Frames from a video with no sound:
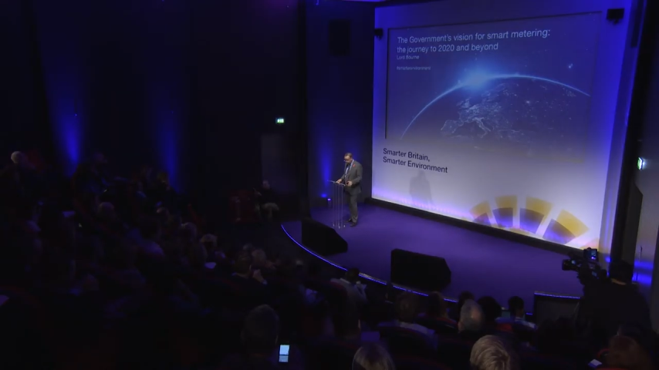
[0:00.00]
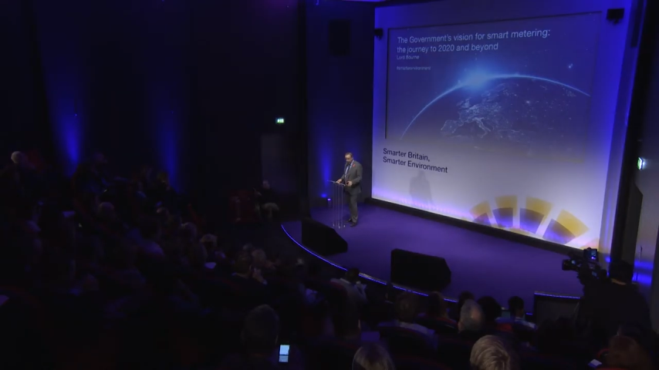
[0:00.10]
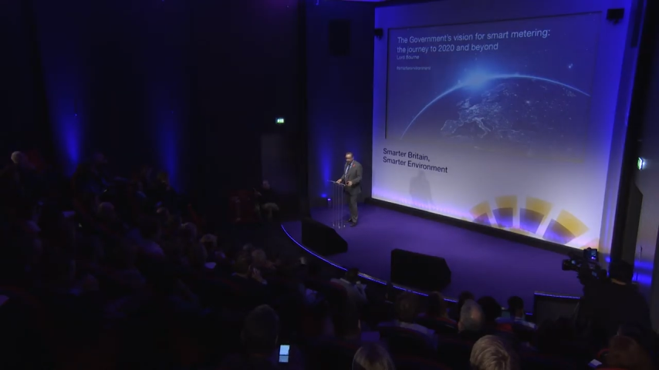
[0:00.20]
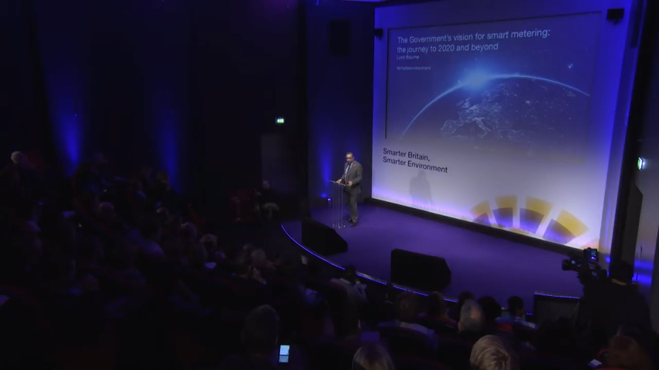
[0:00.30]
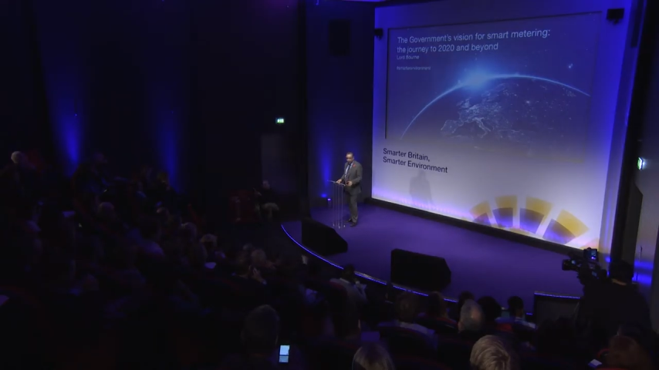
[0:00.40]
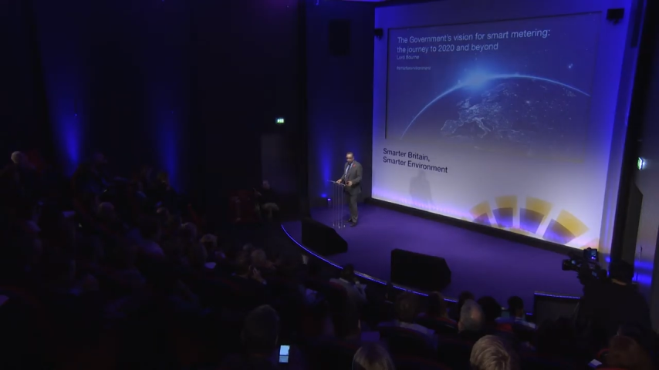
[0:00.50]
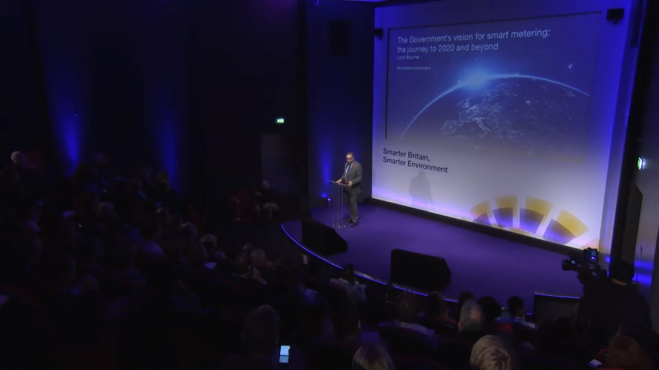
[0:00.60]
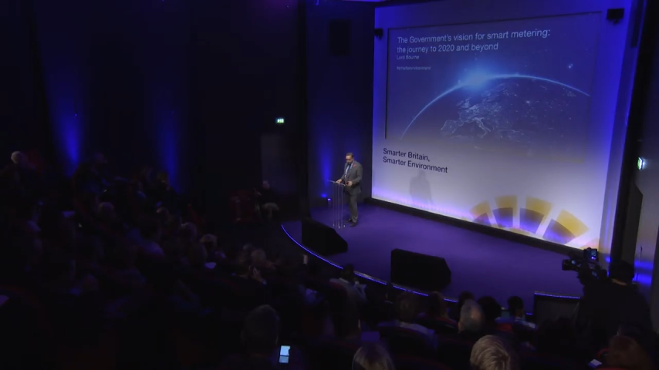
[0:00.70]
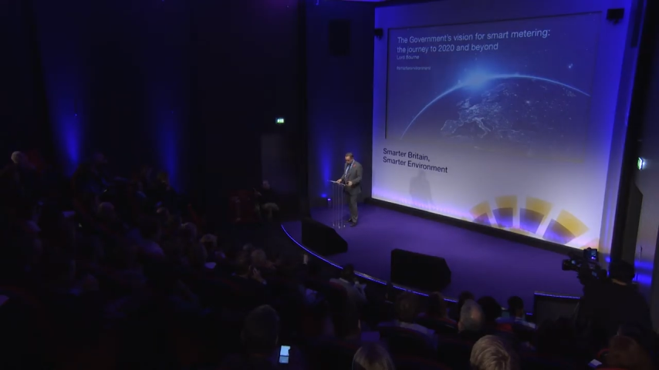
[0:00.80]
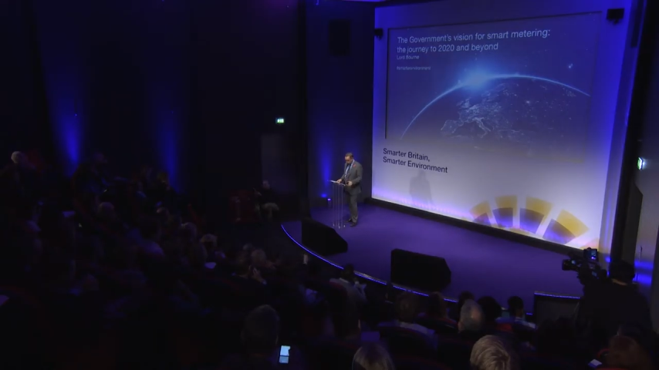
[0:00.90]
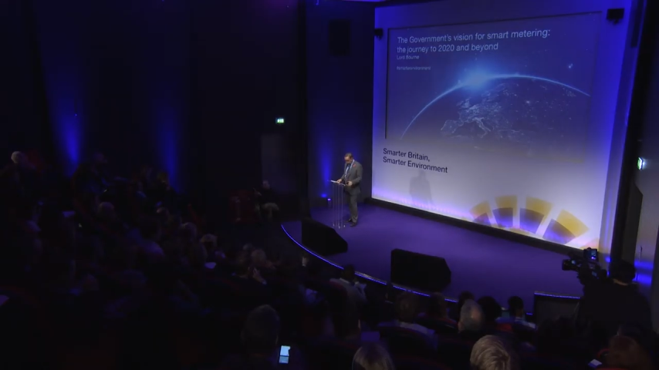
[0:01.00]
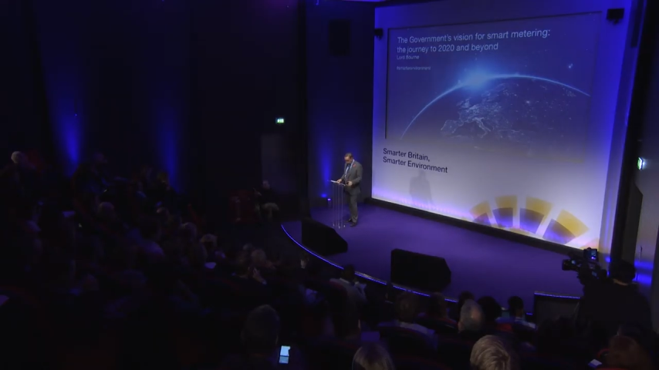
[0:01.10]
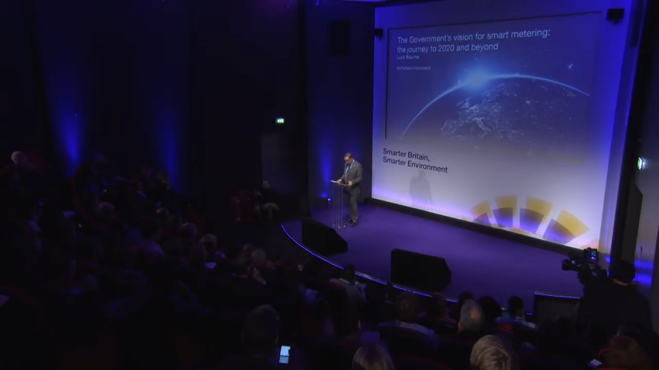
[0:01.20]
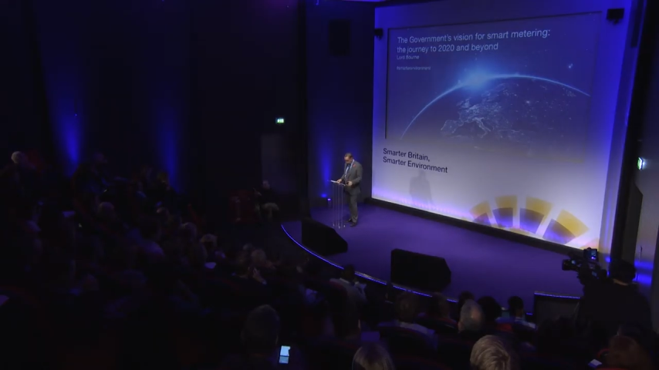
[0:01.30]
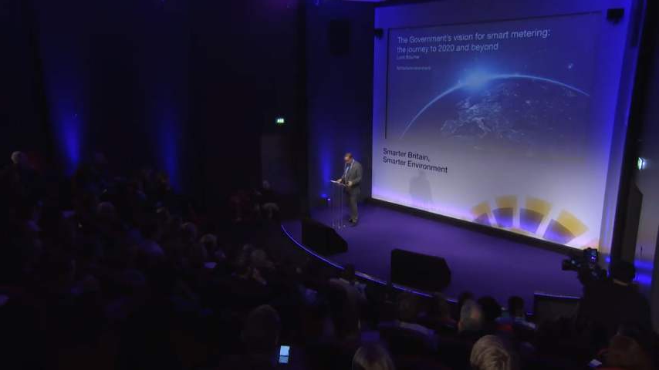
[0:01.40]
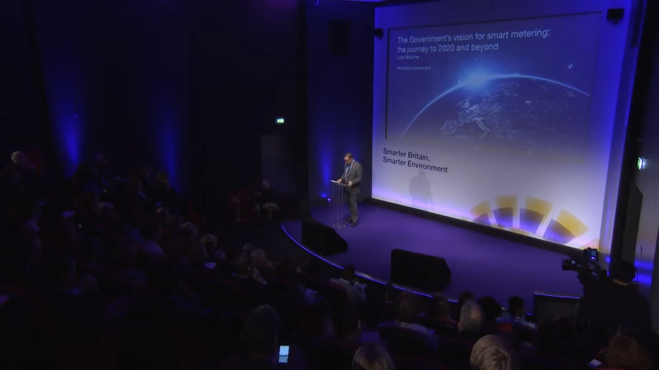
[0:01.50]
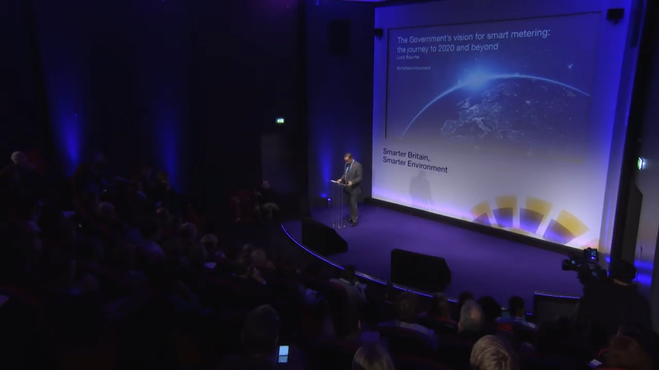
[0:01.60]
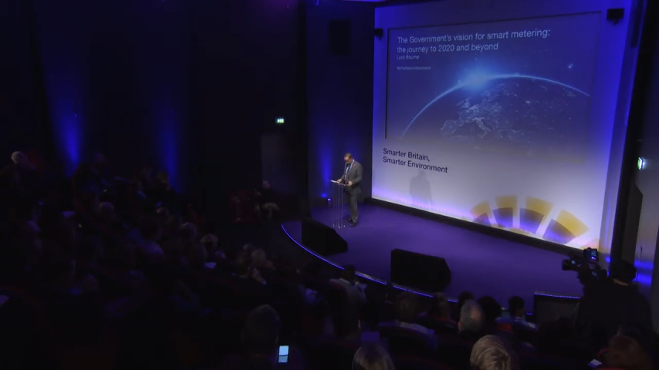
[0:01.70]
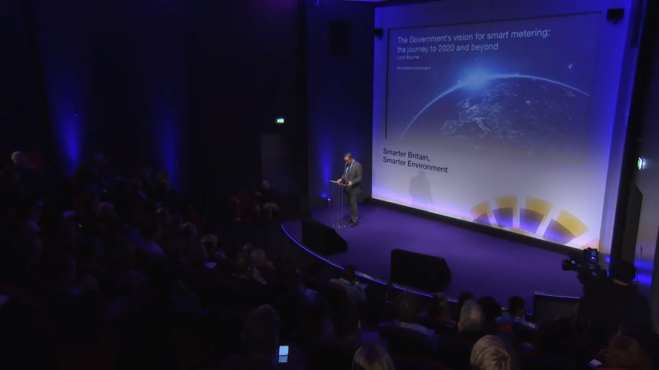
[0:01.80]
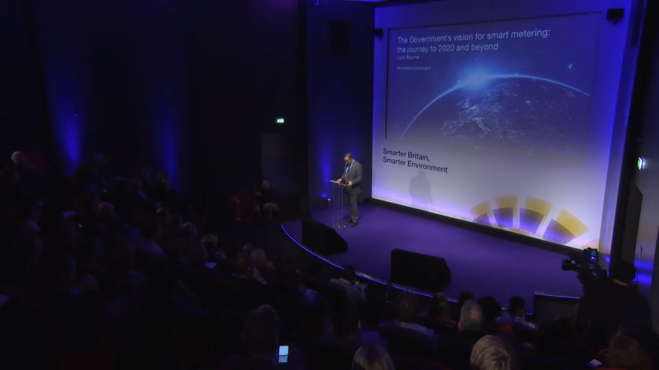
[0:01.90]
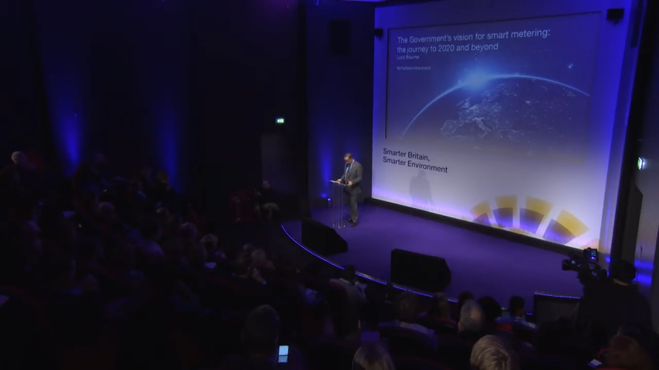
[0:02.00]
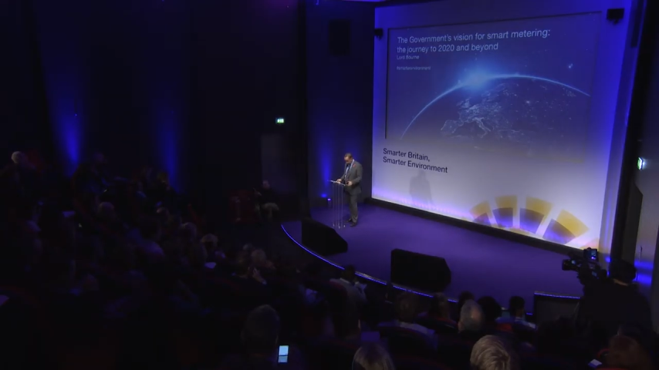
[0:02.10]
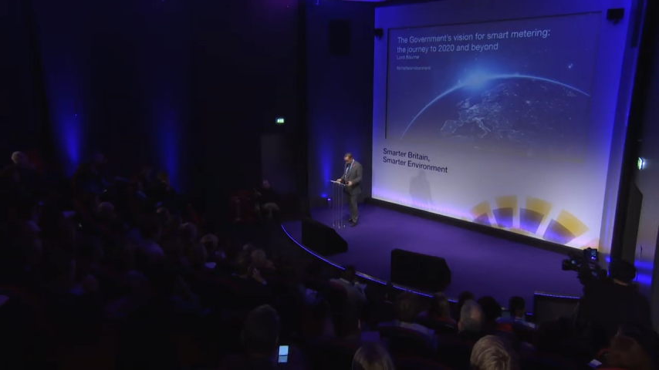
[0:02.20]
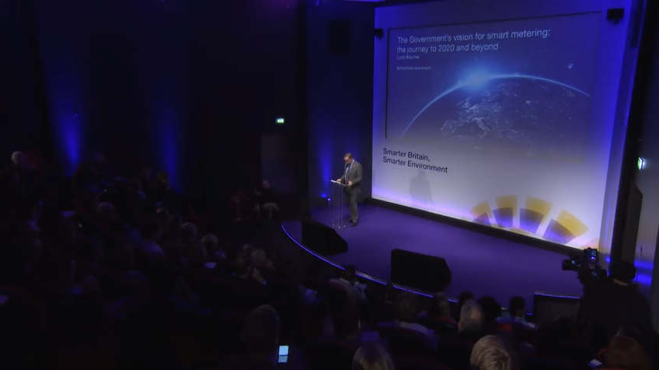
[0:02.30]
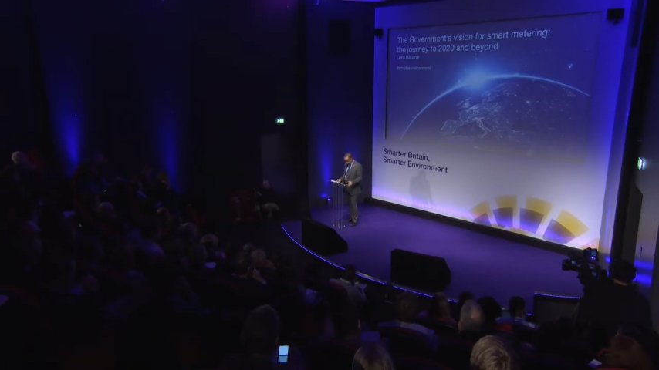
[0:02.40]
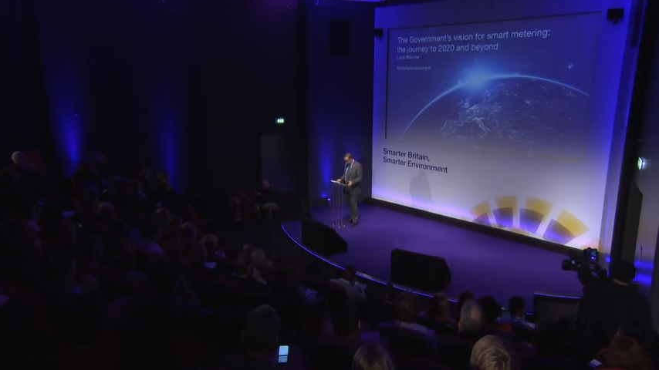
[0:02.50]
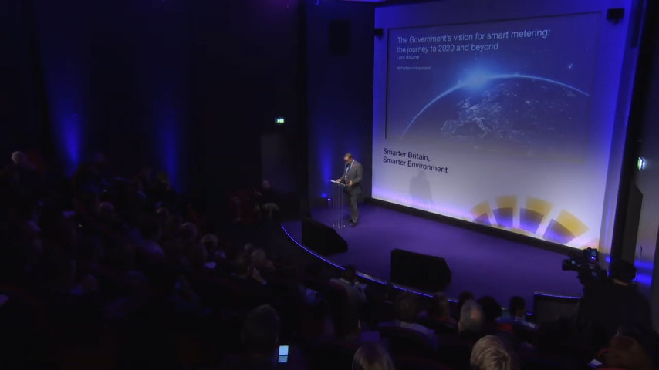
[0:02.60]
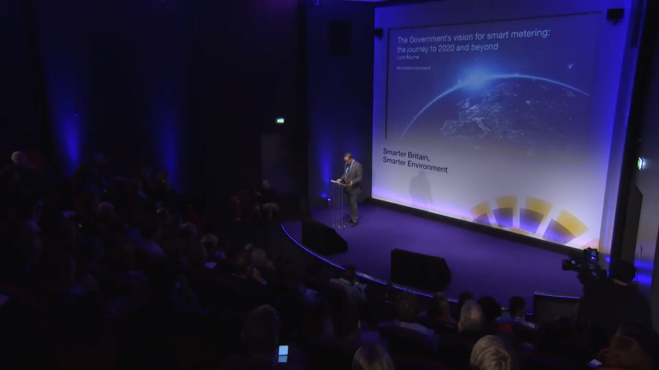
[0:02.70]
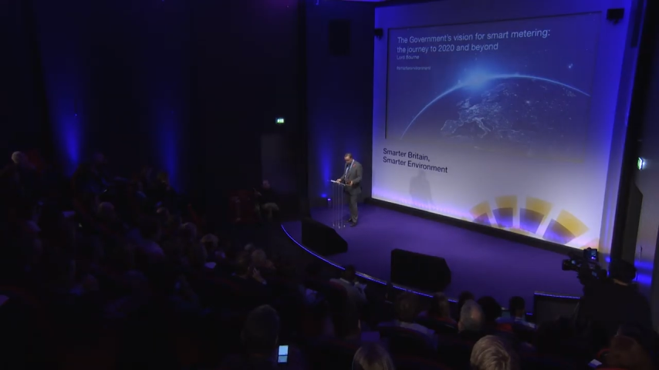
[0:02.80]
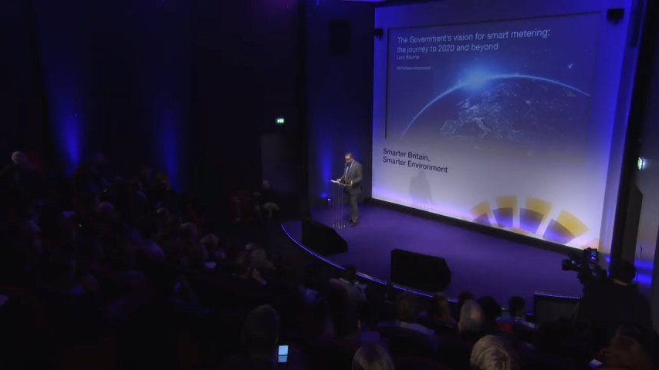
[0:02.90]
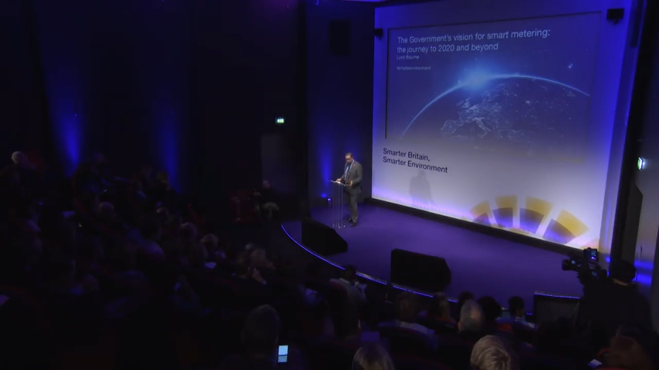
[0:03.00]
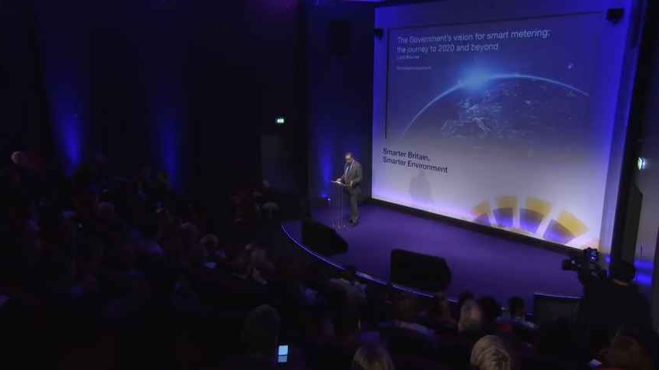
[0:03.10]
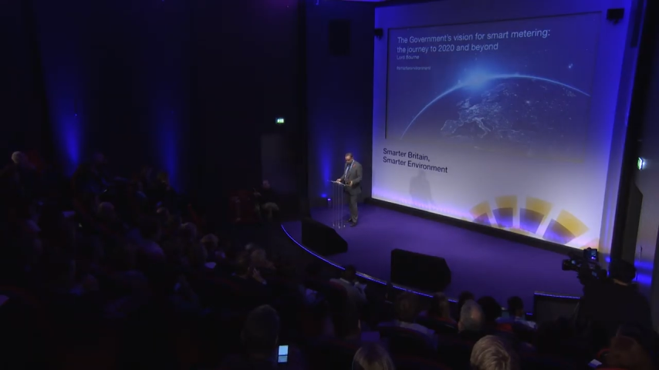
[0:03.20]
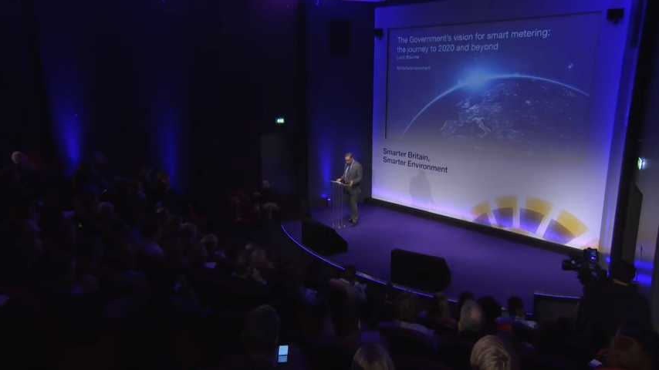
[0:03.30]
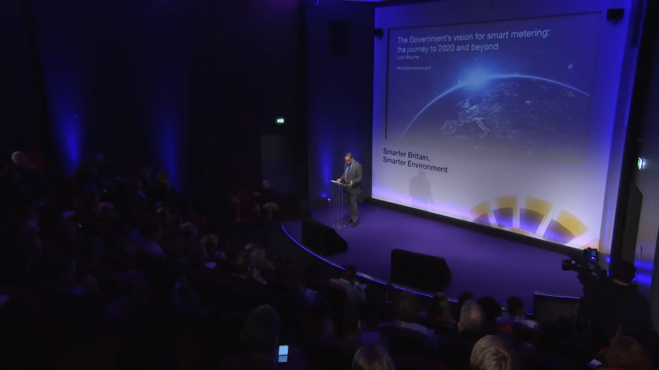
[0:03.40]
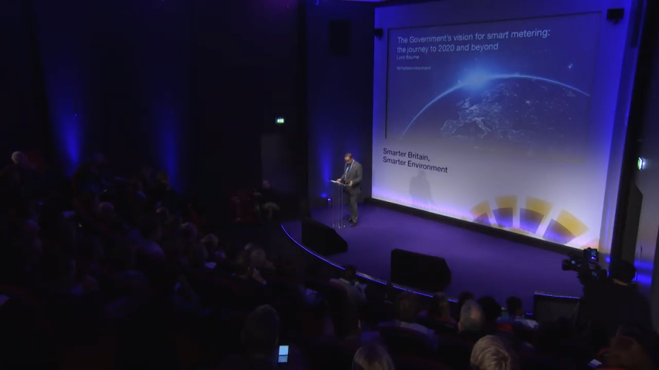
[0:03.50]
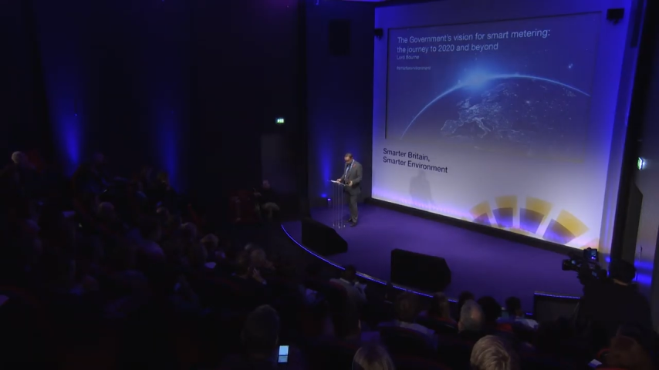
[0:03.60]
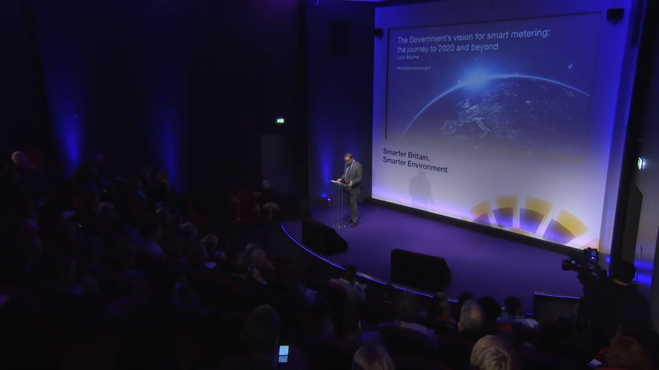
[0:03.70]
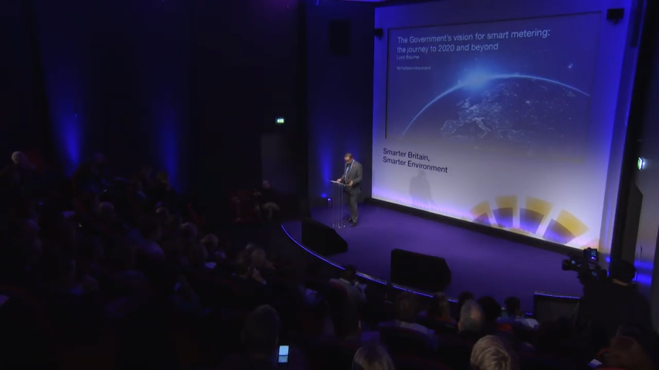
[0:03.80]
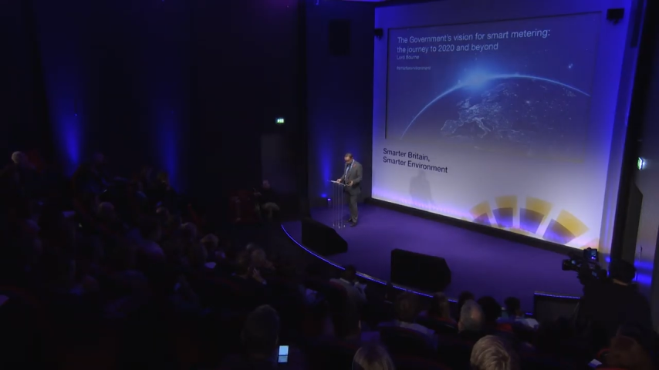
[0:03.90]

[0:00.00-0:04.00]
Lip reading: [unreadable: no face in view]